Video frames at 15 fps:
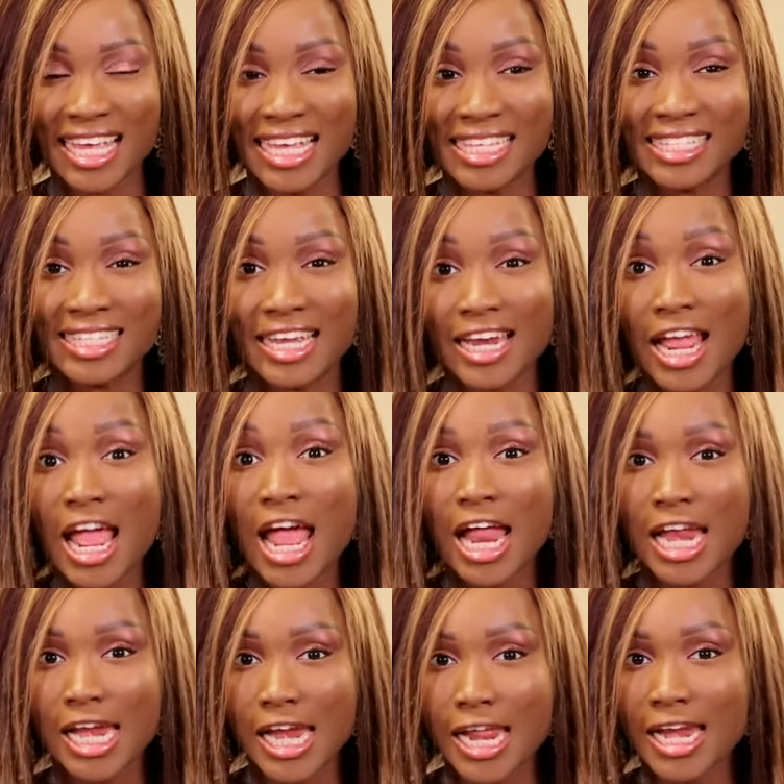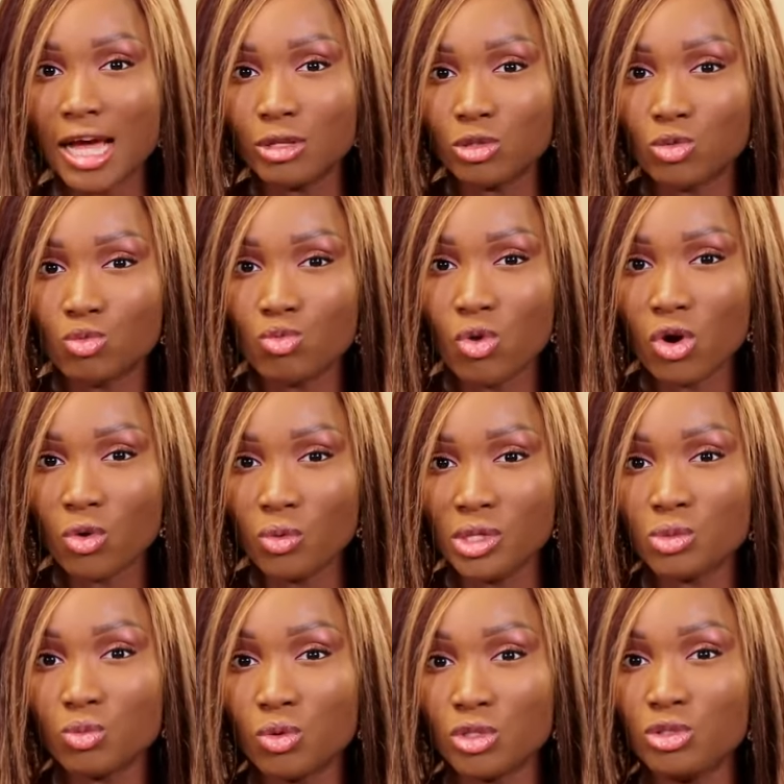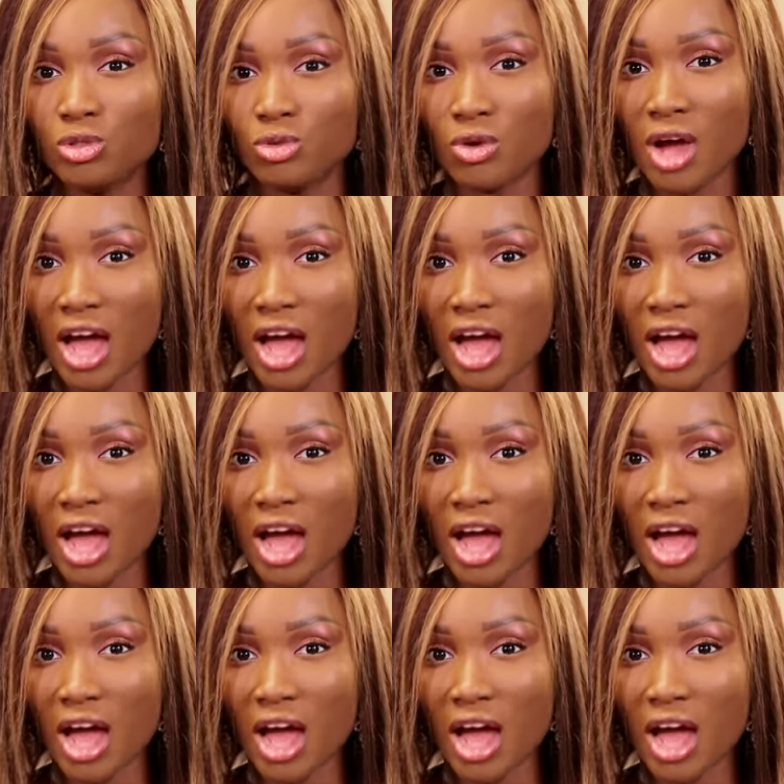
Instead, learn how to work with what you